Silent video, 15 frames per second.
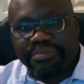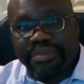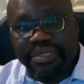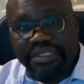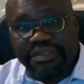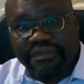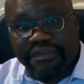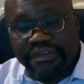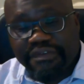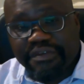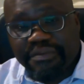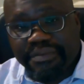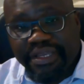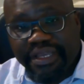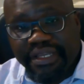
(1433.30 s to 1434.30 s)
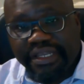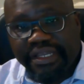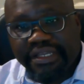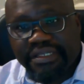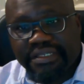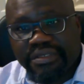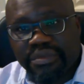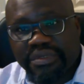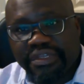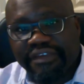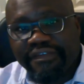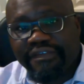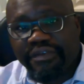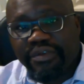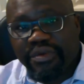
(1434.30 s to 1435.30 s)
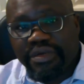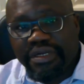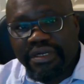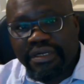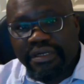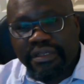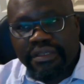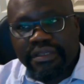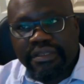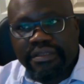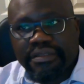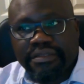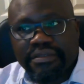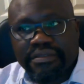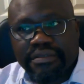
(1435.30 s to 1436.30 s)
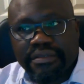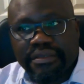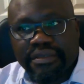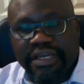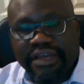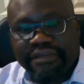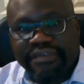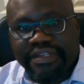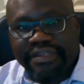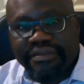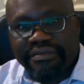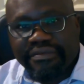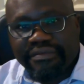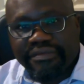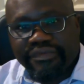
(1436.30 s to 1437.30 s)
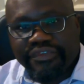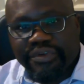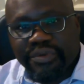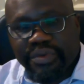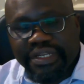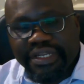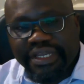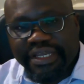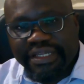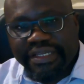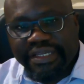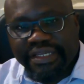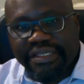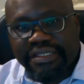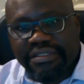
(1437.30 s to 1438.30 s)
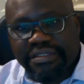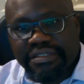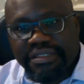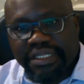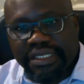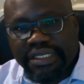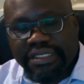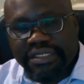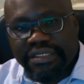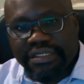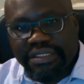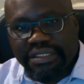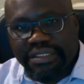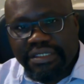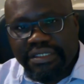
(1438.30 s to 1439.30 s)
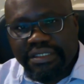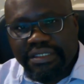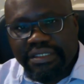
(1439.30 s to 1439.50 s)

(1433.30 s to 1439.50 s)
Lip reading: People may suffer from headaches. So if you are having frequent headaches, then